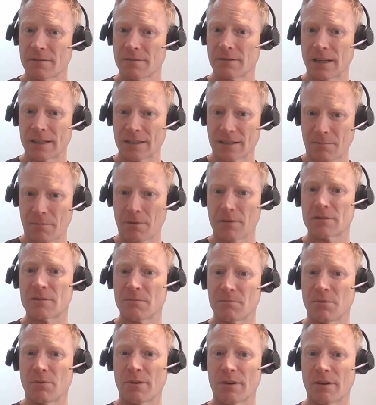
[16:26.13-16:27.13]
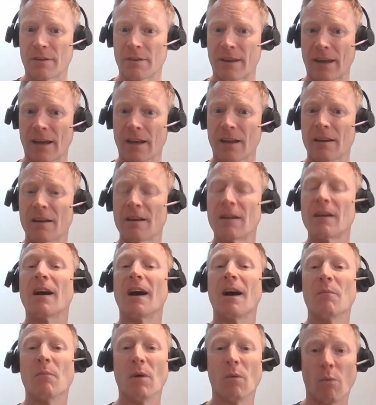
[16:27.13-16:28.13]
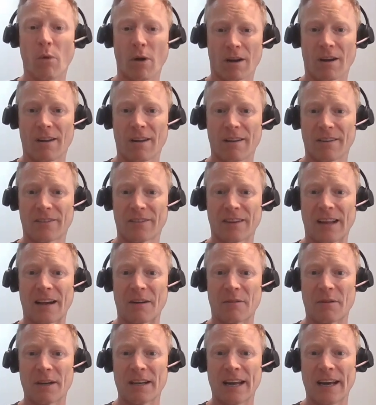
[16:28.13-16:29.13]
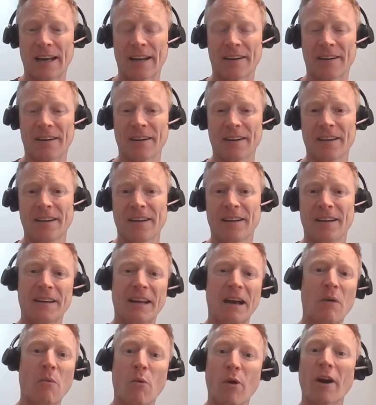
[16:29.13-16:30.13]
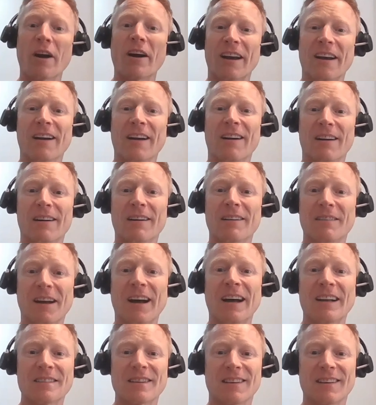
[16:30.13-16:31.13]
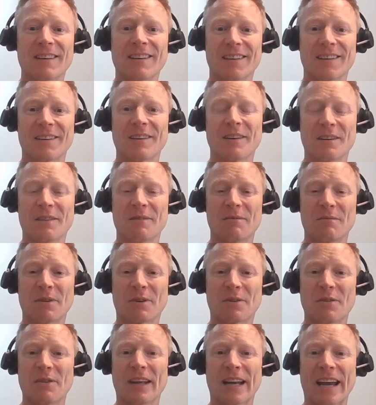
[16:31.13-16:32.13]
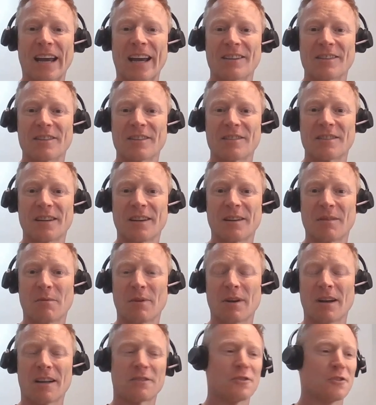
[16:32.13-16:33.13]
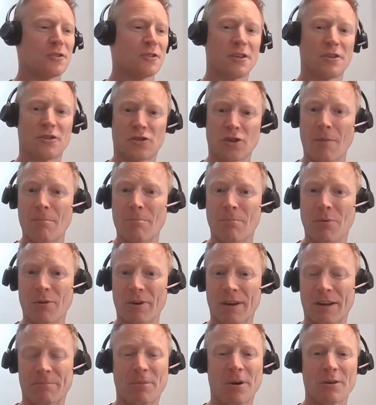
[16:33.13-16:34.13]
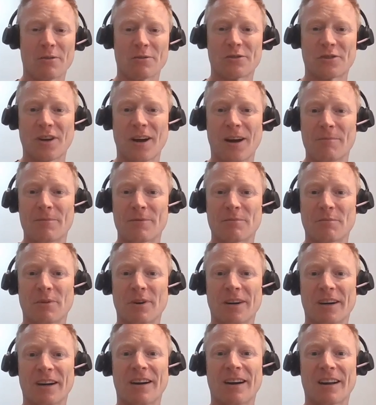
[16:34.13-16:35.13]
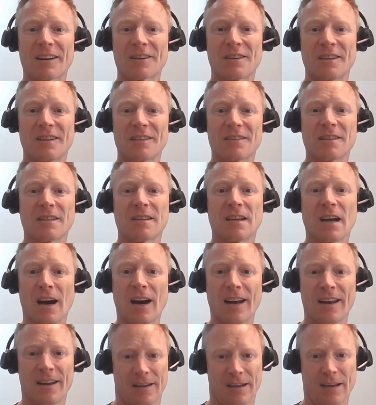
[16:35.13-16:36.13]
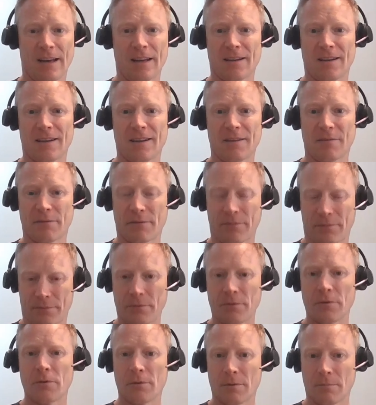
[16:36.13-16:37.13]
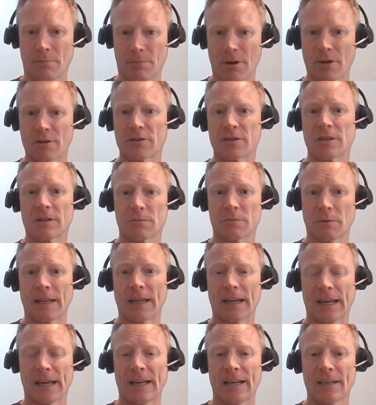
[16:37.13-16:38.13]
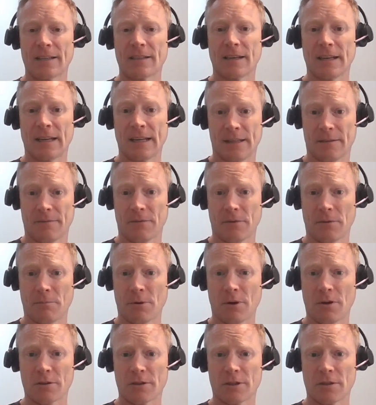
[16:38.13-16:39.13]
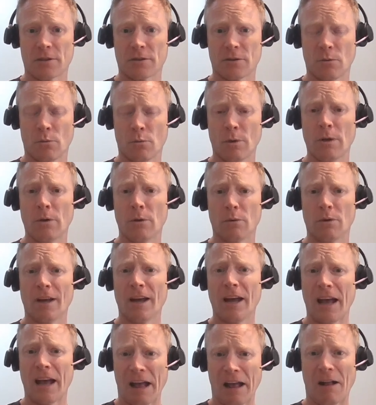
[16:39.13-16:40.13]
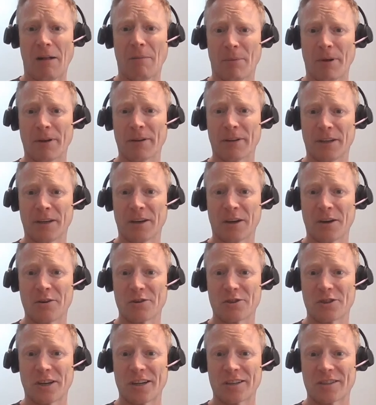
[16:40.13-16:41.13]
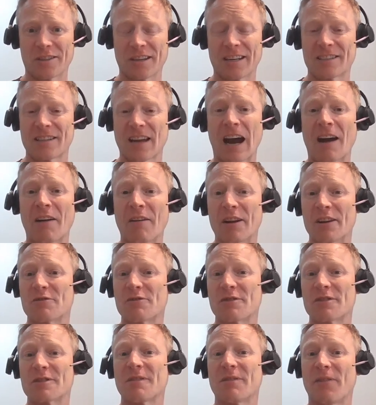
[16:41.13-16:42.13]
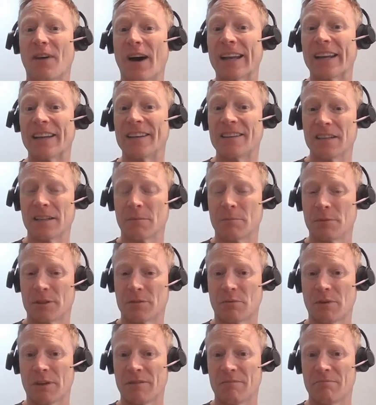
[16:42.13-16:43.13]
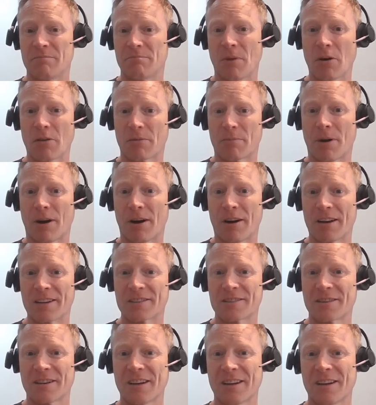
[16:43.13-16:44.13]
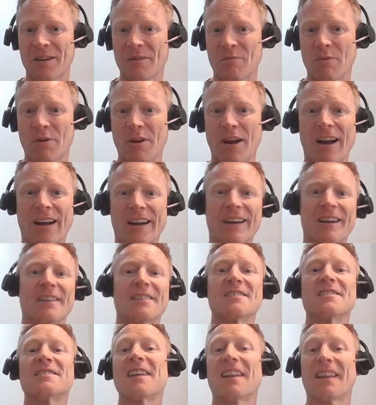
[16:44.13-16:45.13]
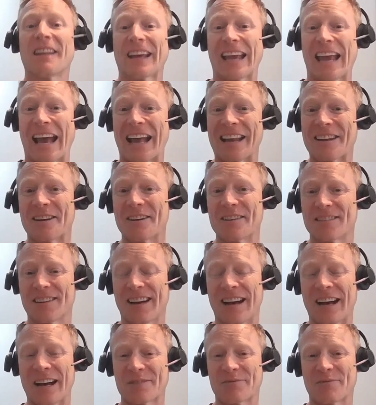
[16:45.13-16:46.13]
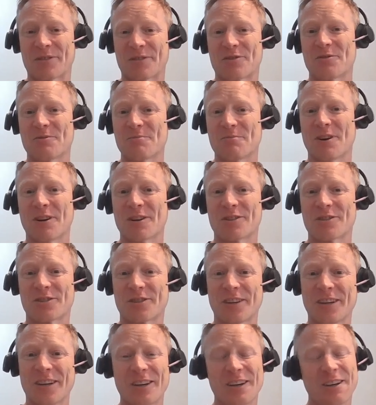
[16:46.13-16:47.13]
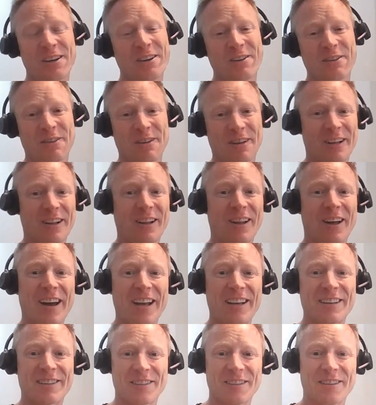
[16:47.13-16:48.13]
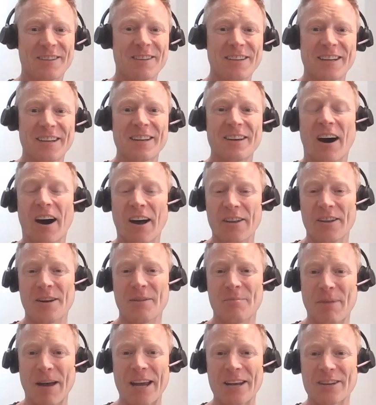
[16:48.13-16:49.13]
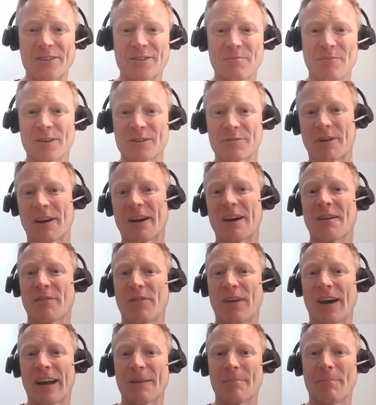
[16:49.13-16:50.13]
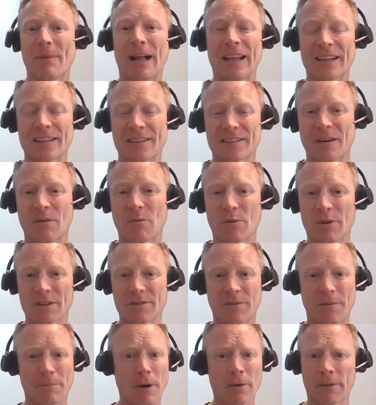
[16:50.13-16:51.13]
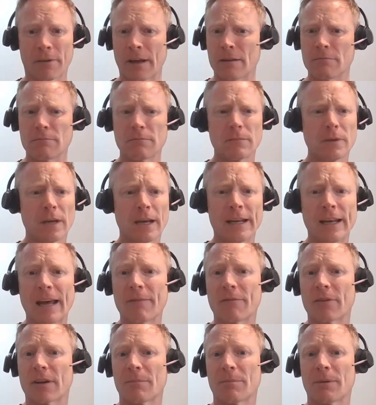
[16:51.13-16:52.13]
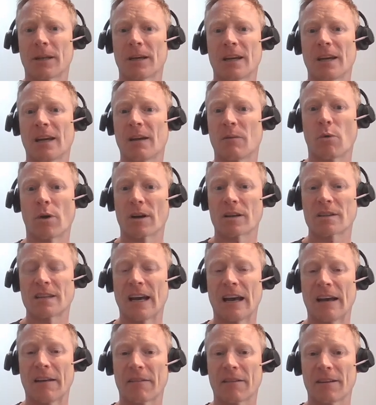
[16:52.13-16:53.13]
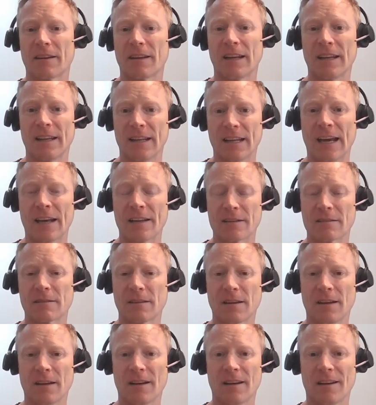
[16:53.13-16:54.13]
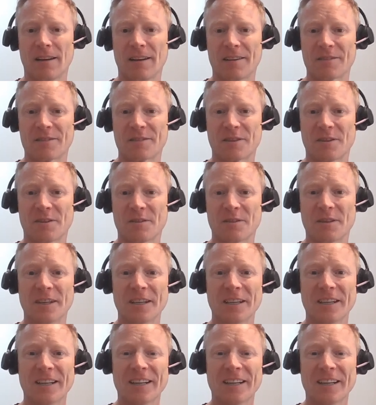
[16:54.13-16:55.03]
That's the most important thing. And we'll work on the salary later. Now, we're here as a recruiting agency. We're not just a job board that posts jobs. We're here actually to guide a candidate through the process when they get into the interview process. So we'll help on the negotiation. It's our interest to find a deal between both parties. We're not here to tell the candidate to ask for too much or the client to underpay too much. We're here to find a balance that works for both. And inevitably, it works out in the end. Uh, so.